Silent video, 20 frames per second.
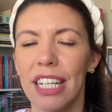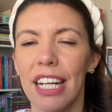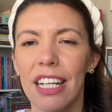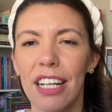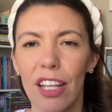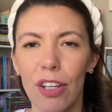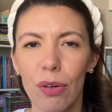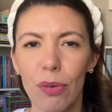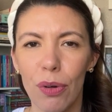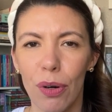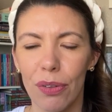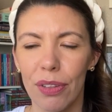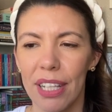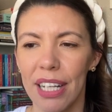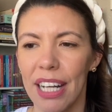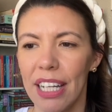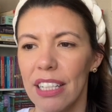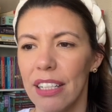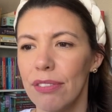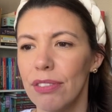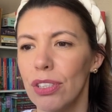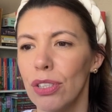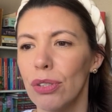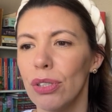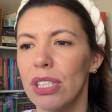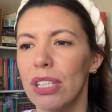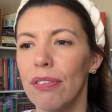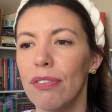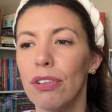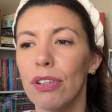And another quote that I love too
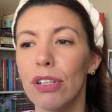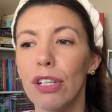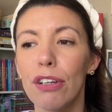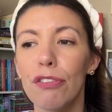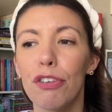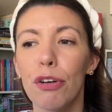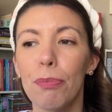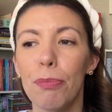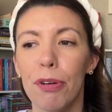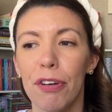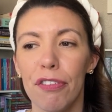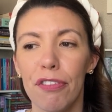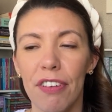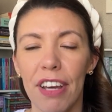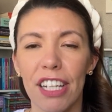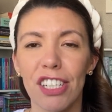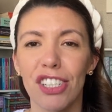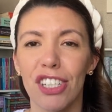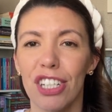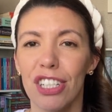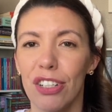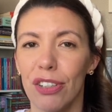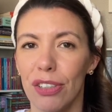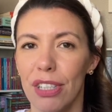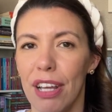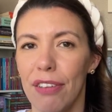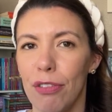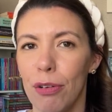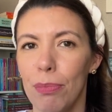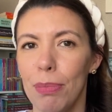is, "If you look for perfection, you'll
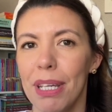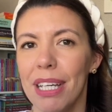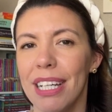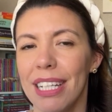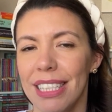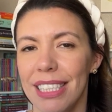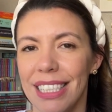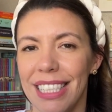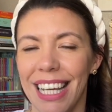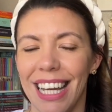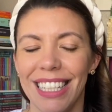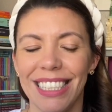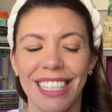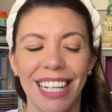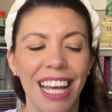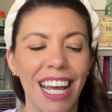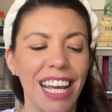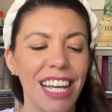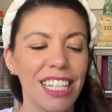never be content."